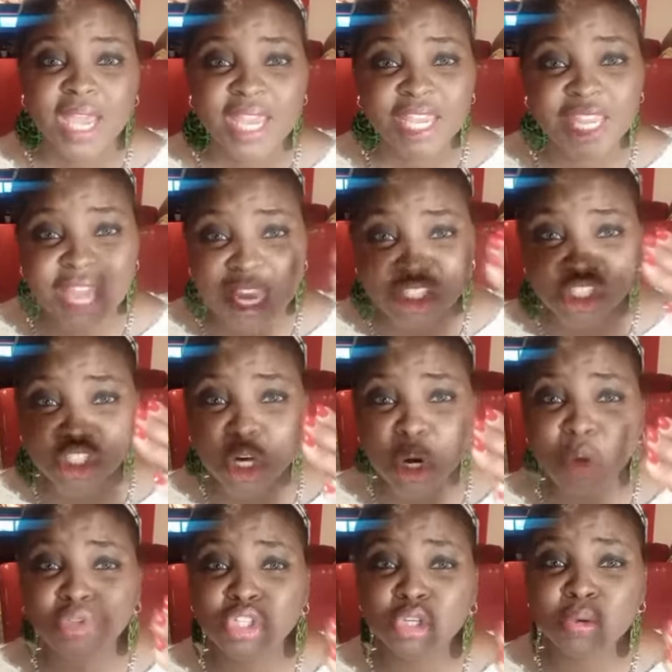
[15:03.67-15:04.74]
He has
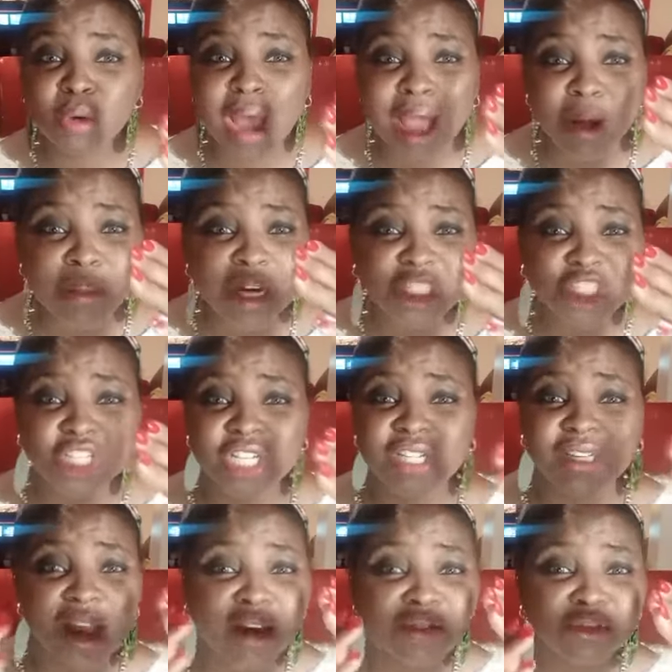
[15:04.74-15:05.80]
shown you how much He
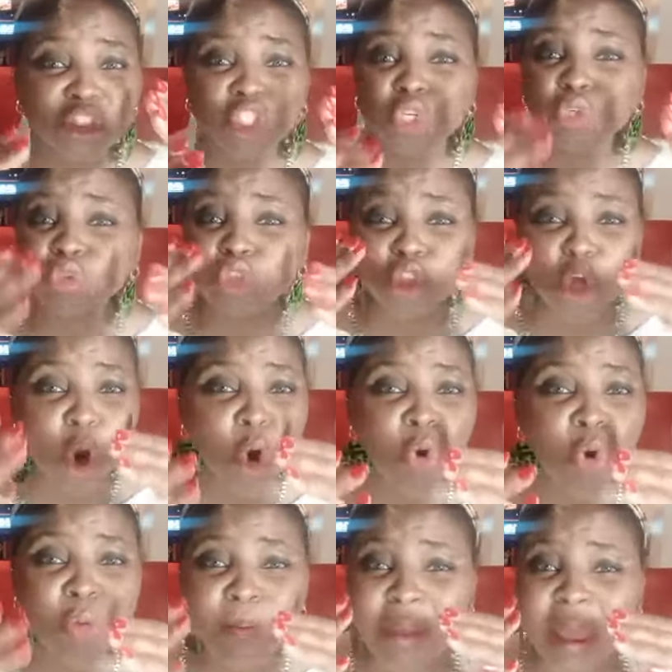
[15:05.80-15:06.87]
loves you.
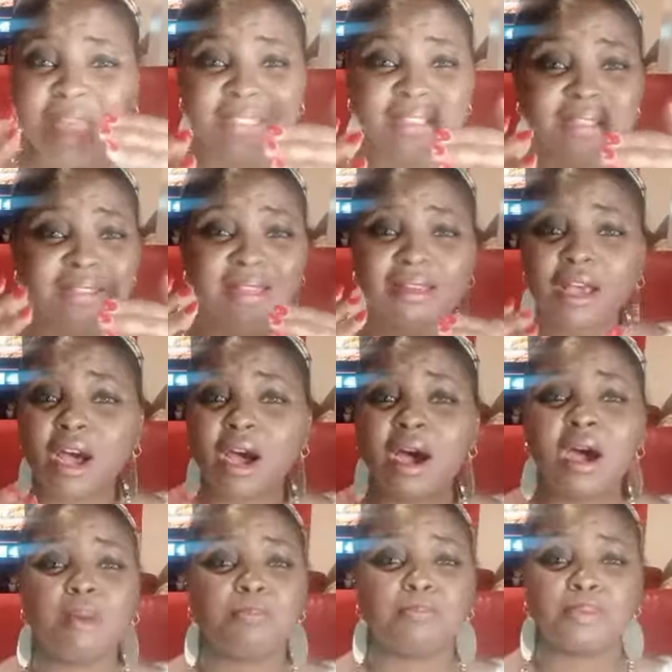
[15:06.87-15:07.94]
Don't mess it
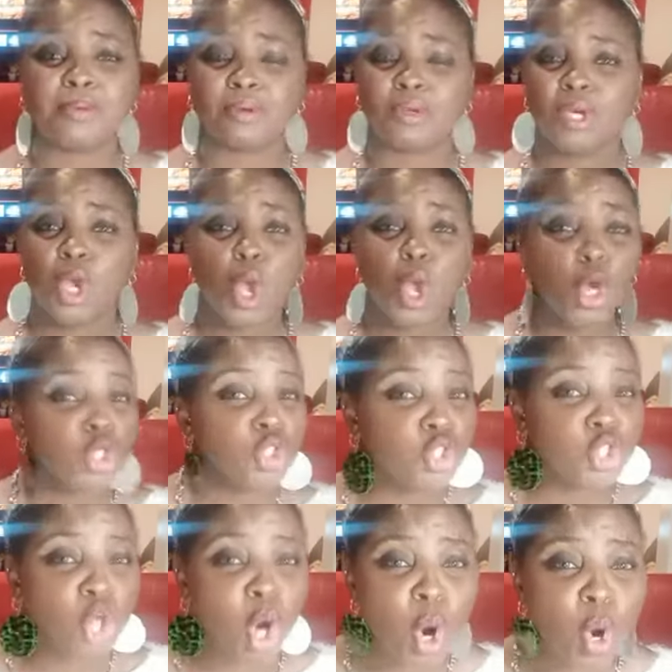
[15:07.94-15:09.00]
up.
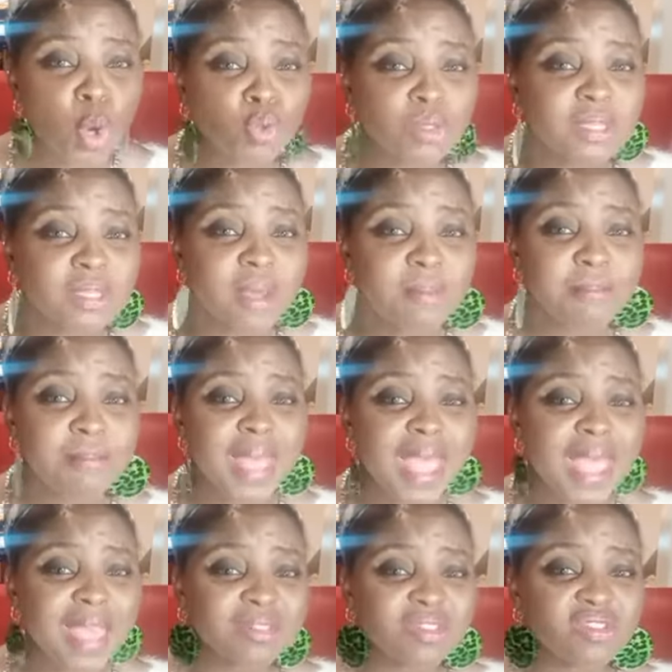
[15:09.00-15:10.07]
Don't
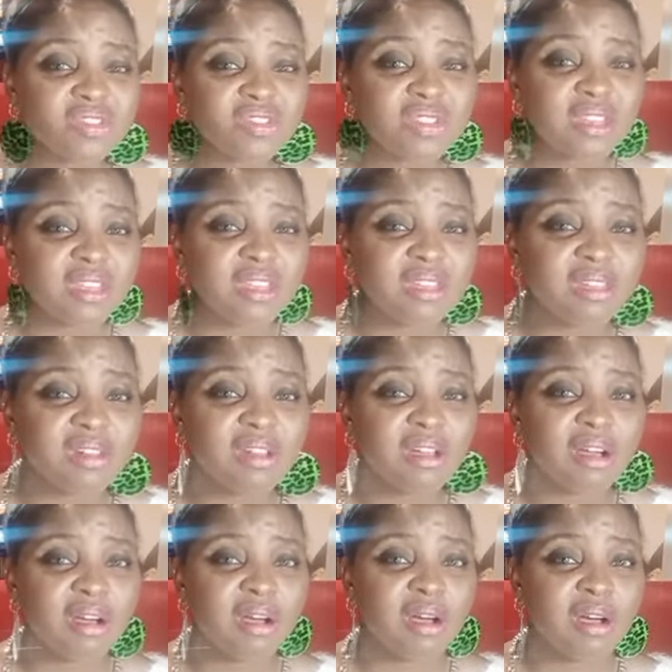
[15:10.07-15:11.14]
mess it
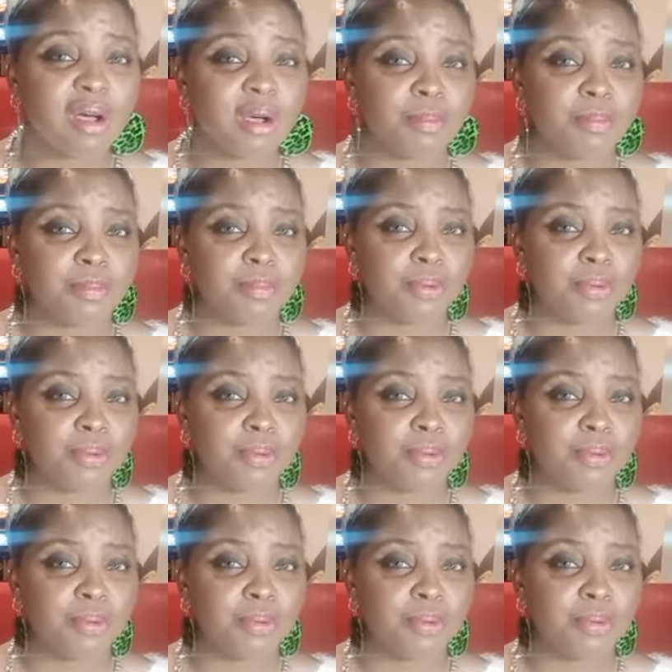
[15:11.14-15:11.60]
up.